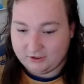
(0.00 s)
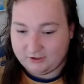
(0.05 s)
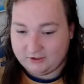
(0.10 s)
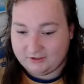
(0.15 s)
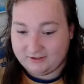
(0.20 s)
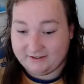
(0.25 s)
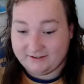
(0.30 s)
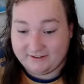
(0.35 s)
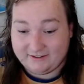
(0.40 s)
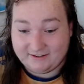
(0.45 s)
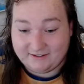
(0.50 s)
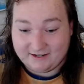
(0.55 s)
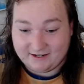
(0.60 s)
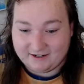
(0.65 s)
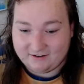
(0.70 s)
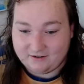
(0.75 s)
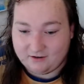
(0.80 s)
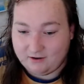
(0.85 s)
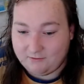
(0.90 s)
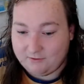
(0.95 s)
the second
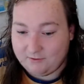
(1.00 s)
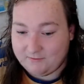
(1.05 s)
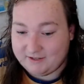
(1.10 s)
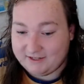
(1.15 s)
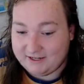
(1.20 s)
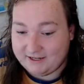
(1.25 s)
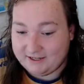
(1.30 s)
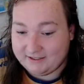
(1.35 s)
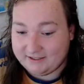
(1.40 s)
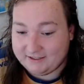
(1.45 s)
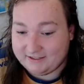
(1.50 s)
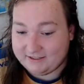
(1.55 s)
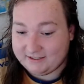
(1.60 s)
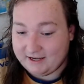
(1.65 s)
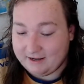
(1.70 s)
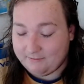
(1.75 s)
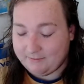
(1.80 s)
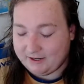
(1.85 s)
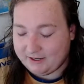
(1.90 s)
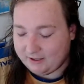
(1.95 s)
time you'll be seeing this game
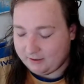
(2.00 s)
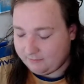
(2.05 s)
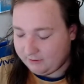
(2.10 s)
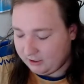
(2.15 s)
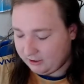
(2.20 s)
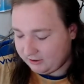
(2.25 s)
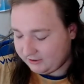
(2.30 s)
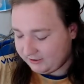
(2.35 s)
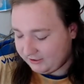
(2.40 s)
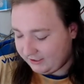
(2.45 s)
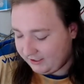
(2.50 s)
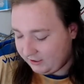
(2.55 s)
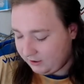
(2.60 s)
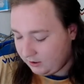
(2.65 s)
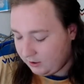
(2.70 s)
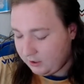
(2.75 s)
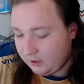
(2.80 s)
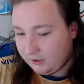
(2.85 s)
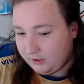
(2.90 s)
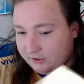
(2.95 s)
make an appearance today,
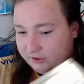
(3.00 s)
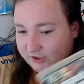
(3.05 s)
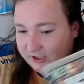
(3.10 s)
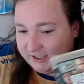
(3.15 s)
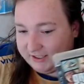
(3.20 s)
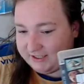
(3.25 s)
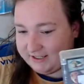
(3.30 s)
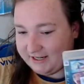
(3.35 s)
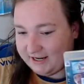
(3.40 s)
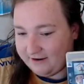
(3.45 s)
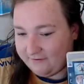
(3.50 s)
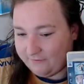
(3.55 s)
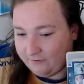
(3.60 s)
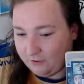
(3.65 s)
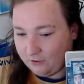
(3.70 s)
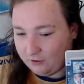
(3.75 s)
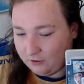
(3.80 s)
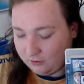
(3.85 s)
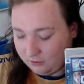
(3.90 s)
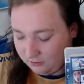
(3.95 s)
GTA
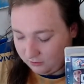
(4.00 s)
4